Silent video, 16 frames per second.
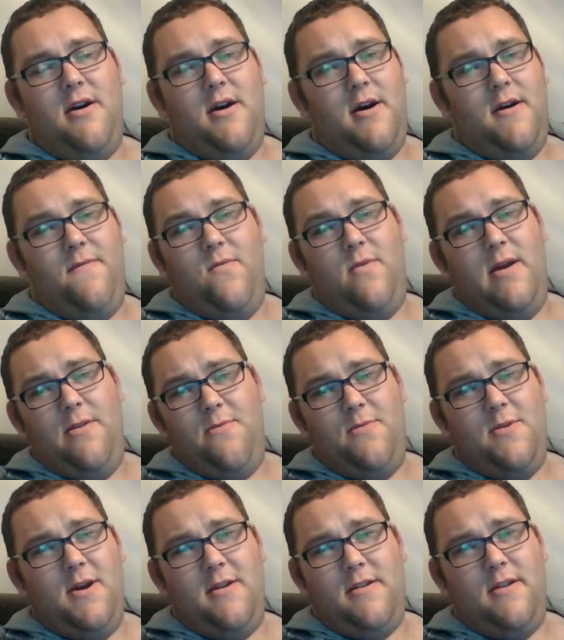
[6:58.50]
I've always
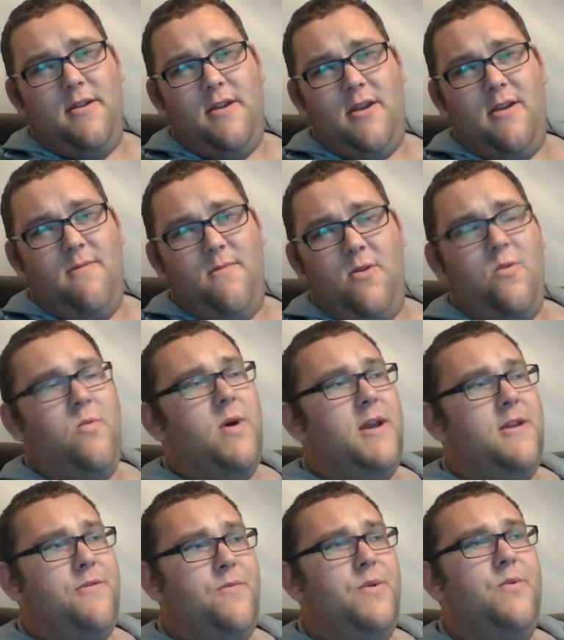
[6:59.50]
worked and I
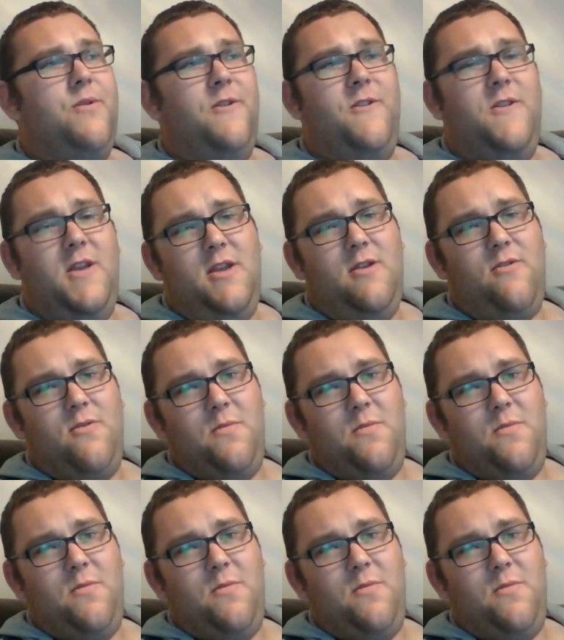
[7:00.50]
always will continue to